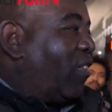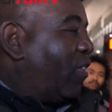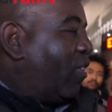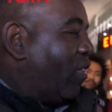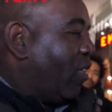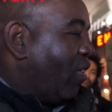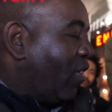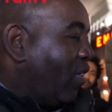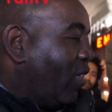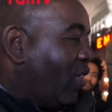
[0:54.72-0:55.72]

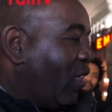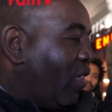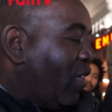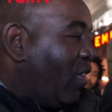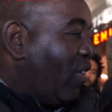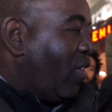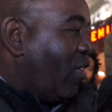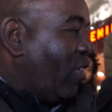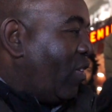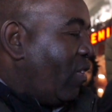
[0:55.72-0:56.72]

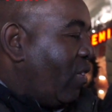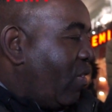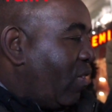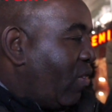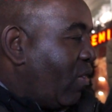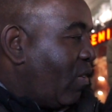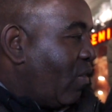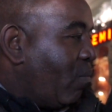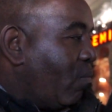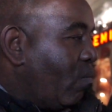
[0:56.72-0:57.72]

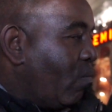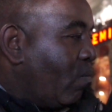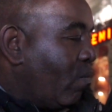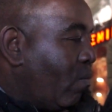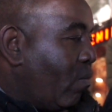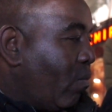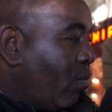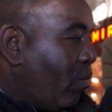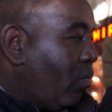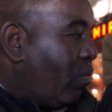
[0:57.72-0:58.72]

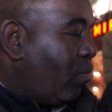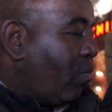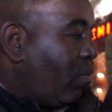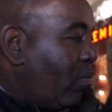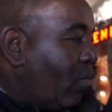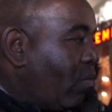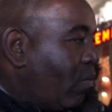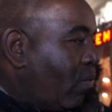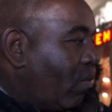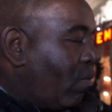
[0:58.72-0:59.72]

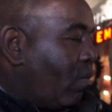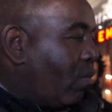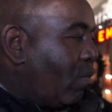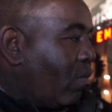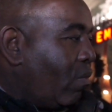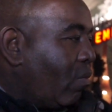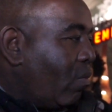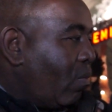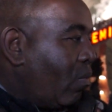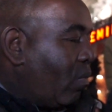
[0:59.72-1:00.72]

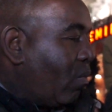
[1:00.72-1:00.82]
[no speech]